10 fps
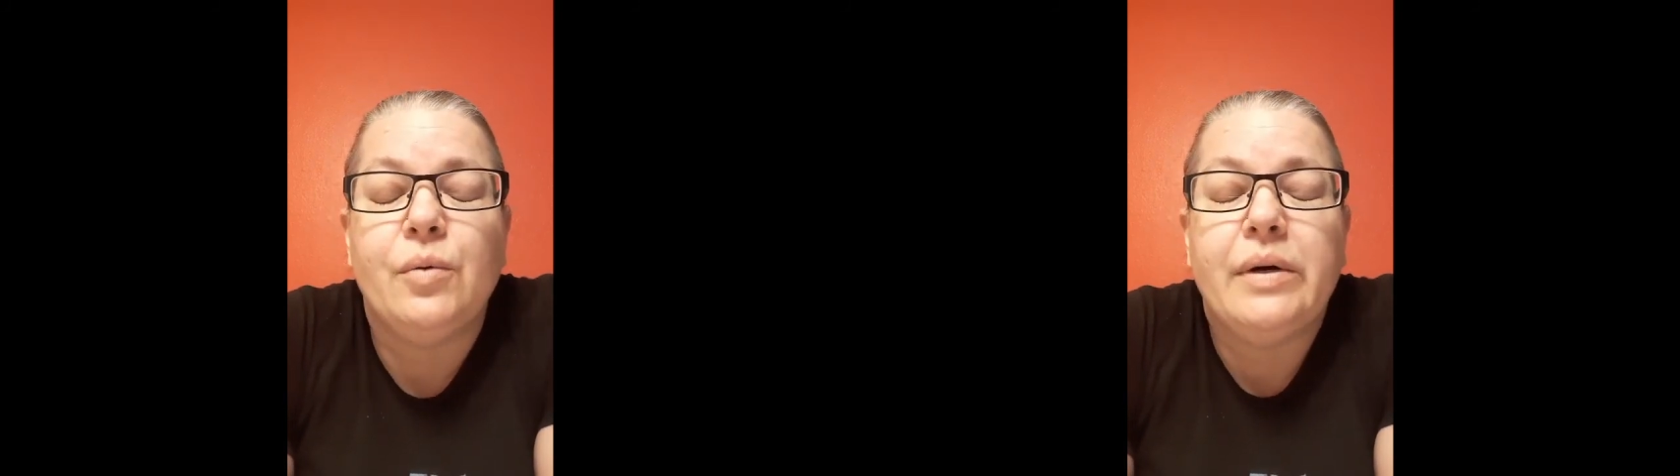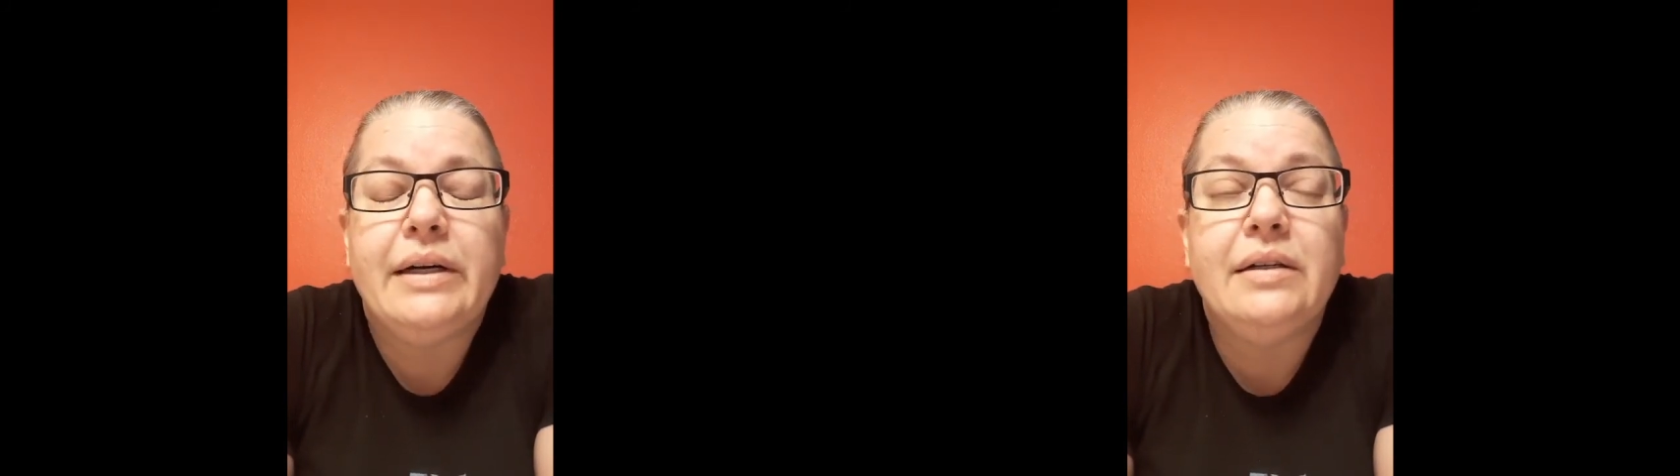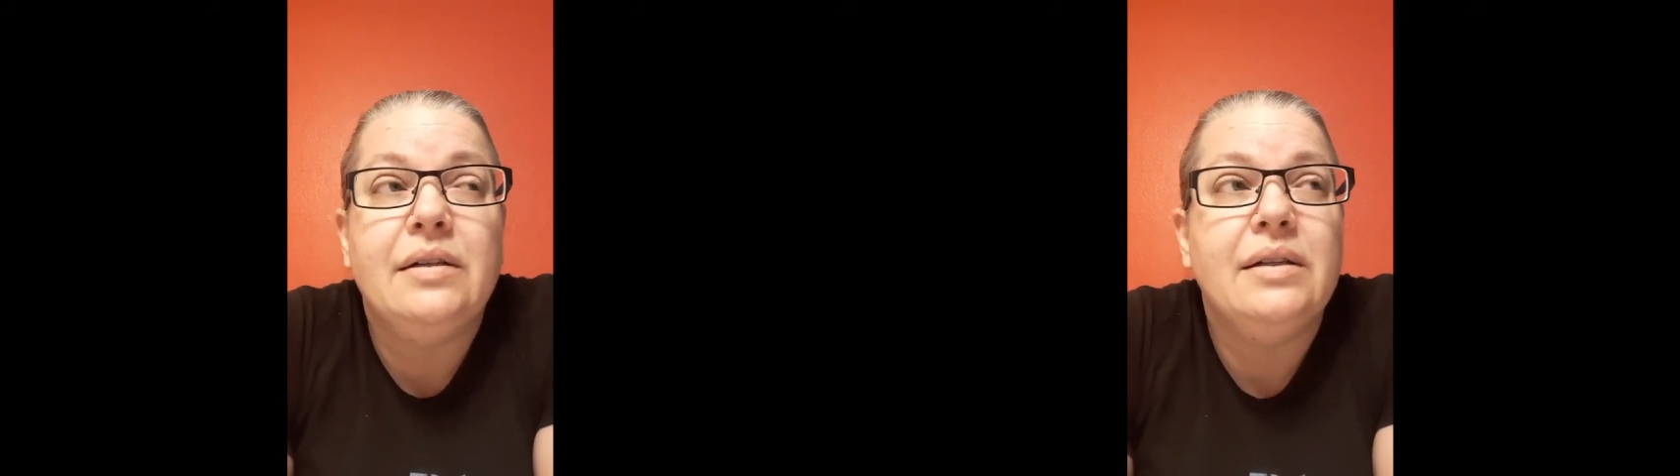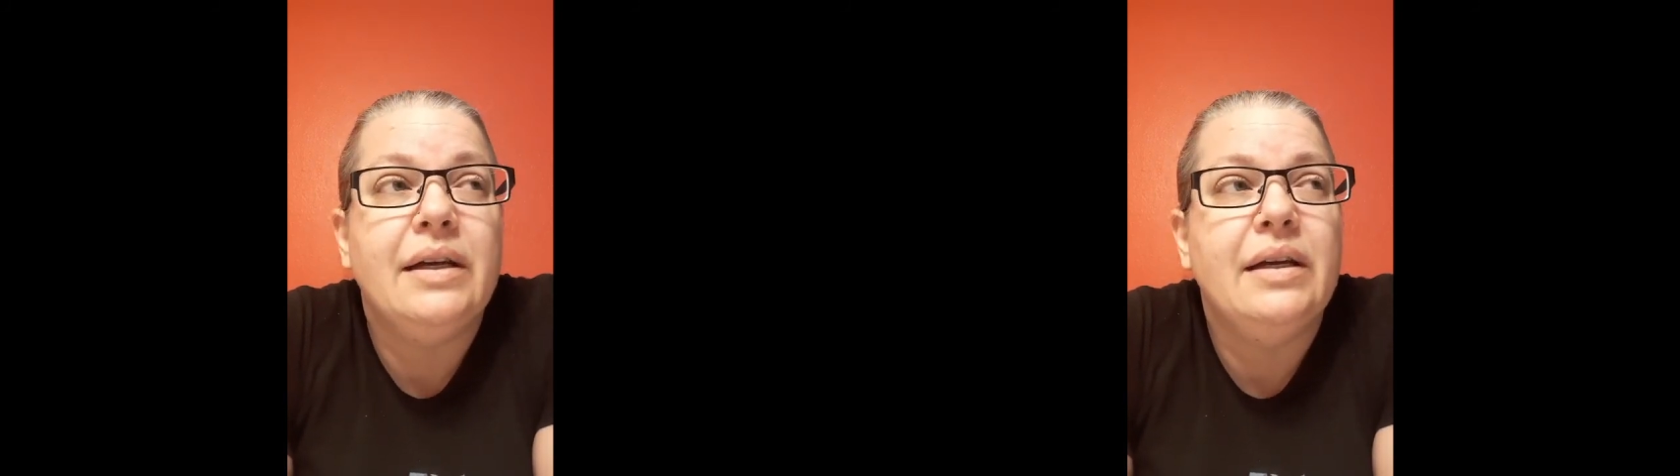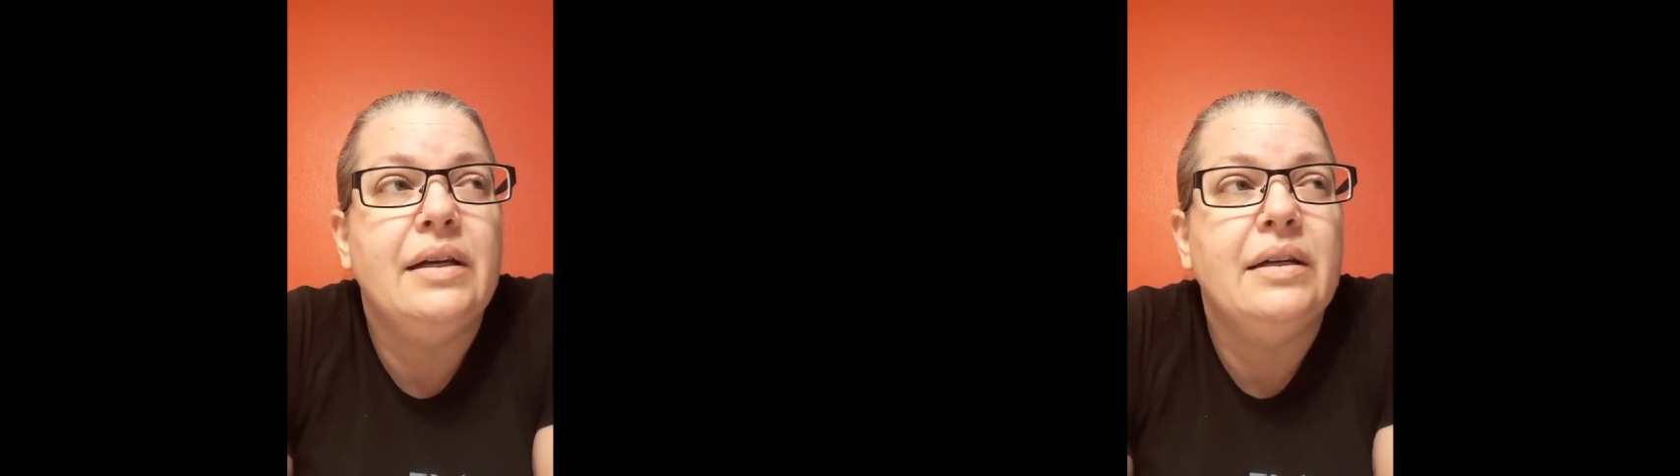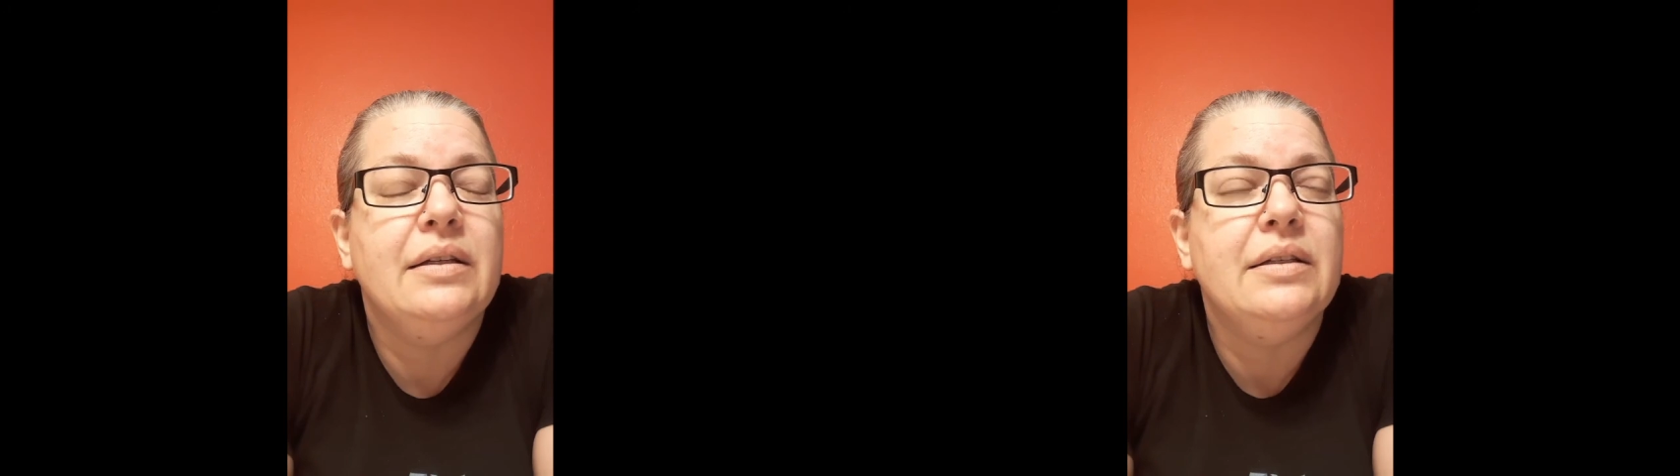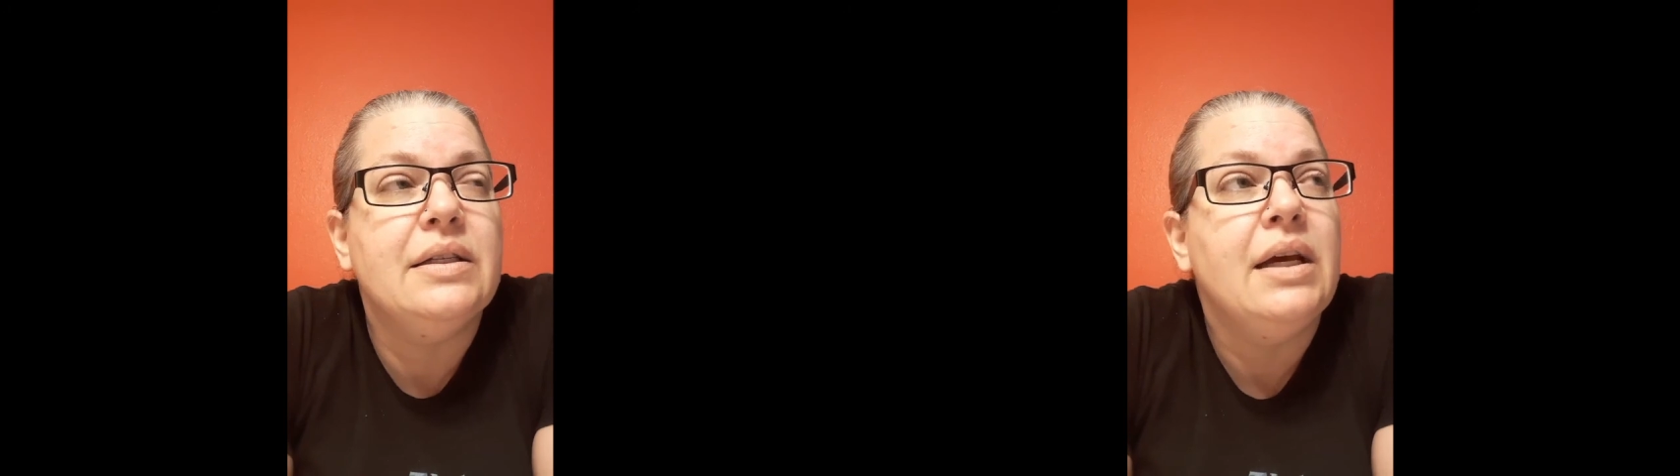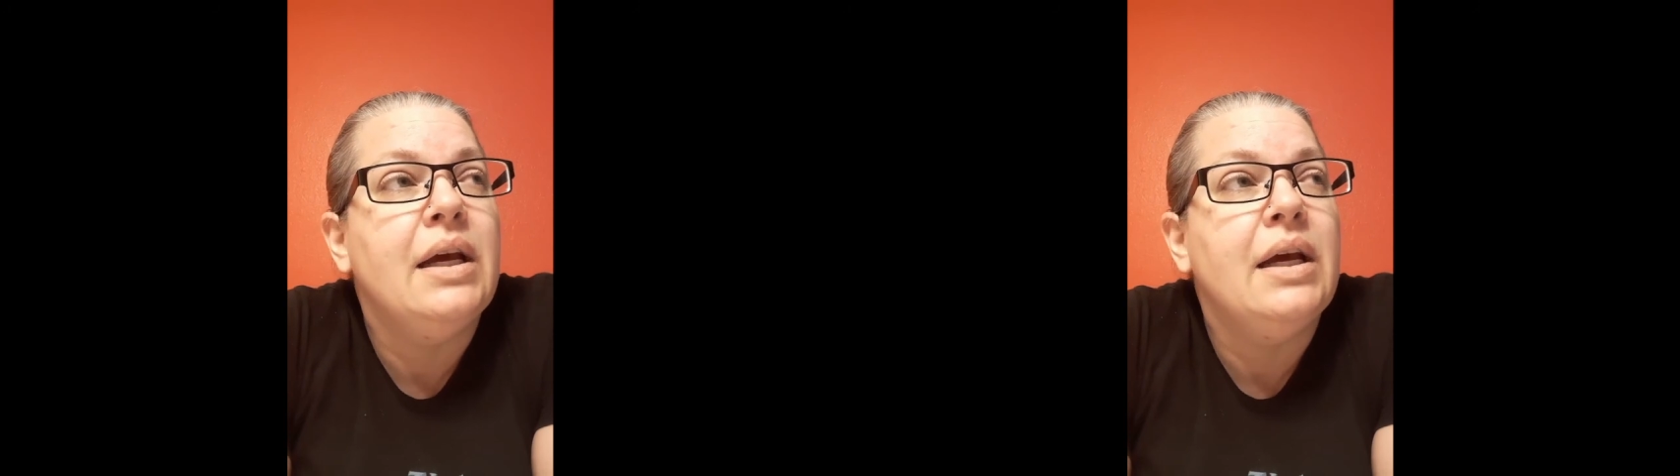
while and